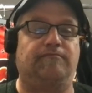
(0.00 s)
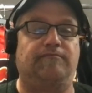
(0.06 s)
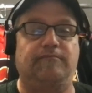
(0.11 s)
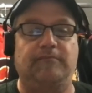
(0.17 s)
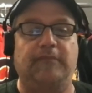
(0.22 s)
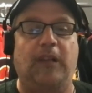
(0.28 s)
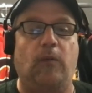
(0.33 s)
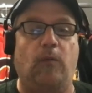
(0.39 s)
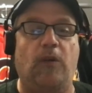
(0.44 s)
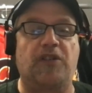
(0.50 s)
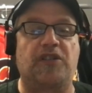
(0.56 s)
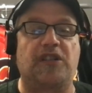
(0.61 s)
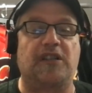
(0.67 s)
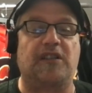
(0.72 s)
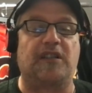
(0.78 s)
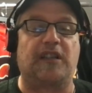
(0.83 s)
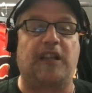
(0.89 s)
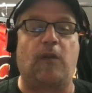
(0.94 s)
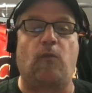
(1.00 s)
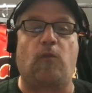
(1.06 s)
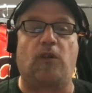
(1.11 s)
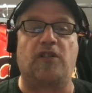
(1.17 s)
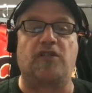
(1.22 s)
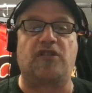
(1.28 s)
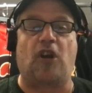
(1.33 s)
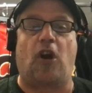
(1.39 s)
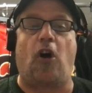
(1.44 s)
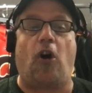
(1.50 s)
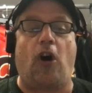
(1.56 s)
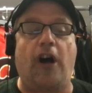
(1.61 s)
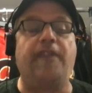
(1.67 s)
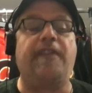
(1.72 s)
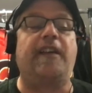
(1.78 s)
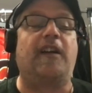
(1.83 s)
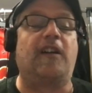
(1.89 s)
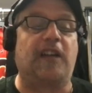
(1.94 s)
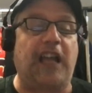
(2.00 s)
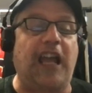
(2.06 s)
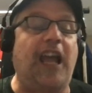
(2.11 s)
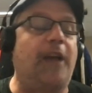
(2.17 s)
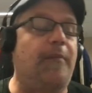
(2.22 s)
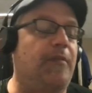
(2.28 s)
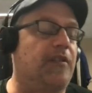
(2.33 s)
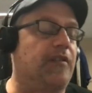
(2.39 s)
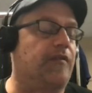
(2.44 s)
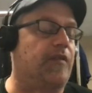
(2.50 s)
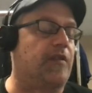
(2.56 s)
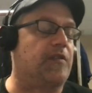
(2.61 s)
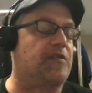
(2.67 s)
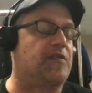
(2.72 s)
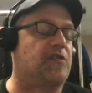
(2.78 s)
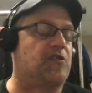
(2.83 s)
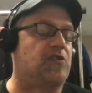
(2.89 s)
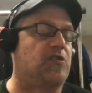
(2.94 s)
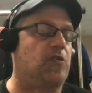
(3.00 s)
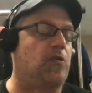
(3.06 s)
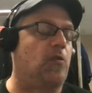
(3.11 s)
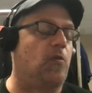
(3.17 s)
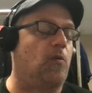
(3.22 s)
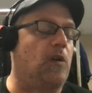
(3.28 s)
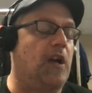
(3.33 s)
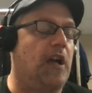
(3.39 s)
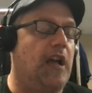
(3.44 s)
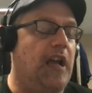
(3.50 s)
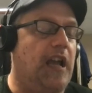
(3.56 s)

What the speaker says: They weren't on their game in the first 2,